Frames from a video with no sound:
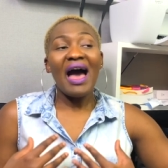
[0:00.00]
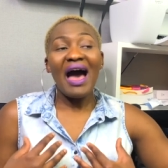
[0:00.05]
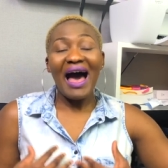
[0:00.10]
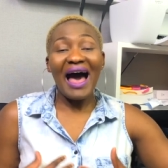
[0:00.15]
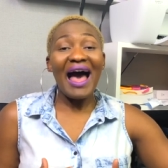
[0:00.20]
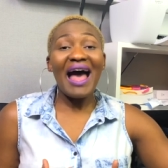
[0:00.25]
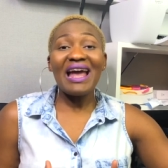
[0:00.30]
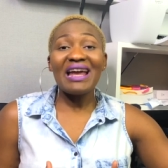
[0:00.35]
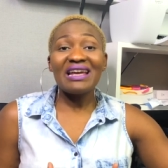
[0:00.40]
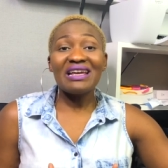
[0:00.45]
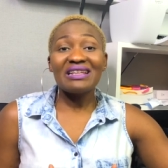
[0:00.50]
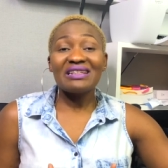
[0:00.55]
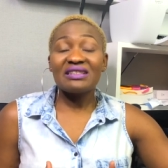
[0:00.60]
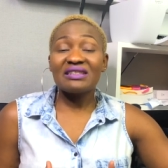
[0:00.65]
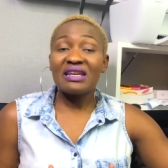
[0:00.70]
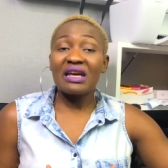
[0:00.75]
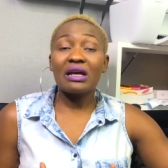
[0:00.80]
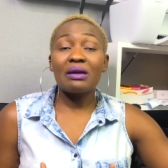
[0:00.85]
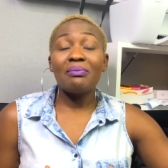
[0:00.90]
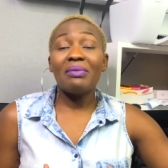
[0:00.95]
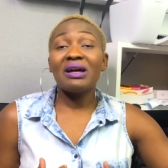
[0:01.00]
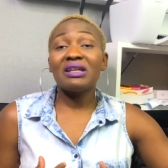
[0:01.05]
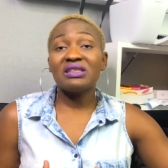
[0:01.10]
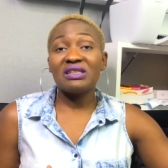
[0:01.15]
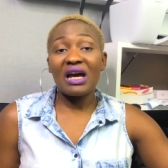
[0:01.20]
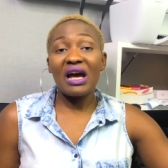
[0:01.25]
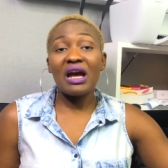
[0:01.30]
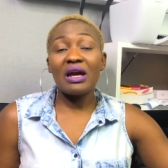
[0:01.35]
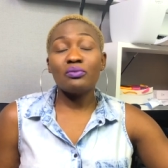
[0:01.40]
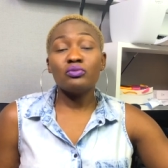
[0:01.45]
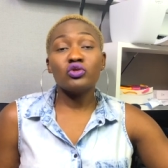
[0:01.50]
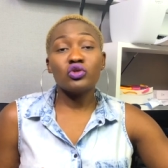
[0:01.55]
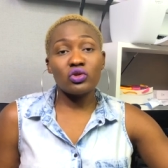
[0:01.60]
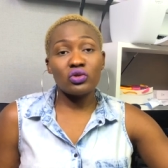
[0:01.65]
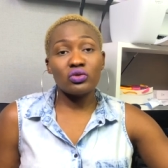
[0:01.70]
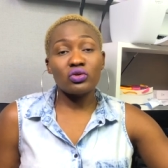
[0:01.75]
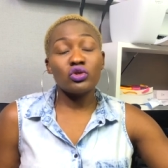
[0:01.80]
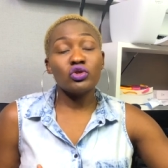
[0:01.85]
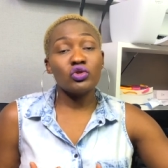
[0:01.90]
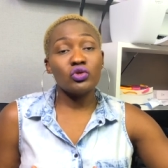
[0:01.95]
I take my time
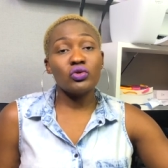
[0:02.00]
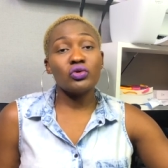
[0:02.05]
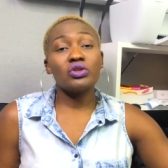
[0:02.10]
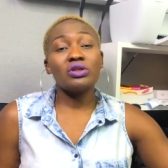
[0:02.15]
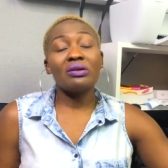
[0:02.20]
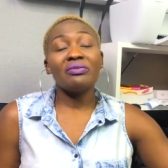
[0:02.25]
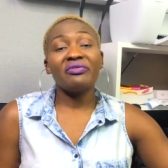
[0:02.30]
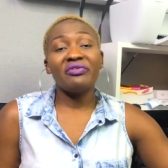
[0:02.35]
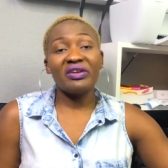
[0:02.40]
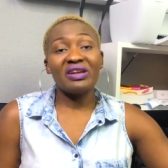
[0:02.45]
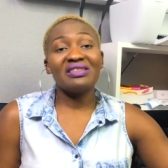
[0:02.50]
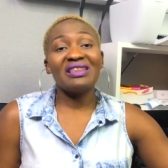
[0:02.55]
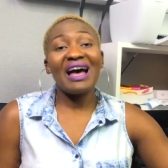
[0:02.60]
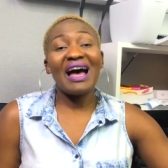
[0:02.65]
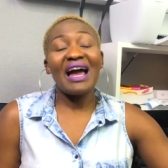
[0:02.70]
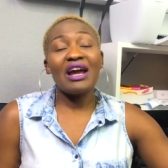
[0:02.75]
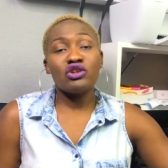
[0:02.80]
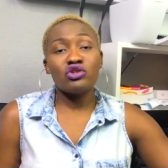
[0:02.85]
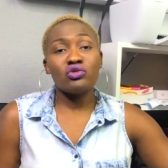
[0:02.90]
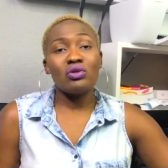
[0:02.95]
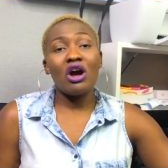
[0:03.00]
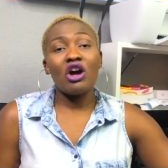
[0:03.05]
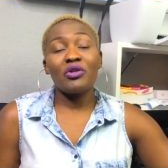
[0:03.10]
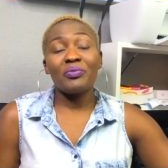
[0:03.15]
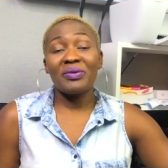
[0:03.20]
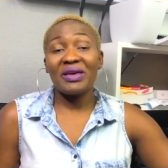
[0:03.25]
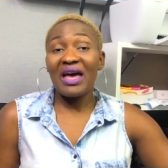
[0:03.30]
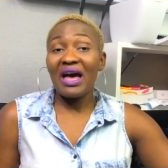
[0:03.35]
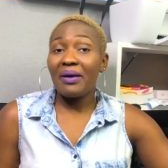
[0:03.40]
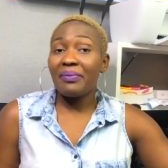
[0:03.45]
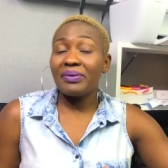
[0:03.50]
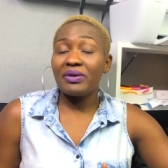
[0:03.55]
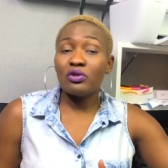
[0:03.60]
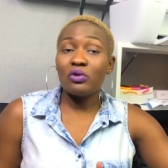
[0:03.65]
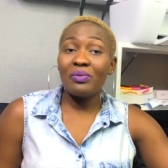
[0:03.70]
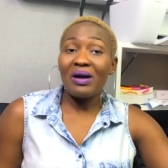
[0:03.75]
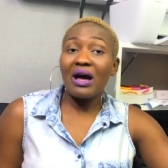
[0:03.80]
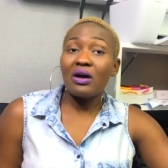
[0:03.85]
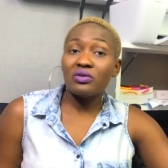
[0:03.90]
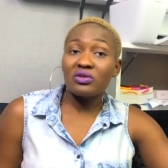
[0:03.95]
to do something that I know I'll be happy
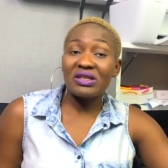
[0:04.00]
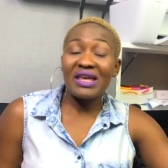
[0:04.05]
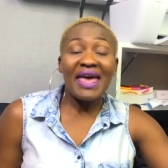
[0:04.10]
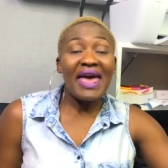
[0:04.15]
about.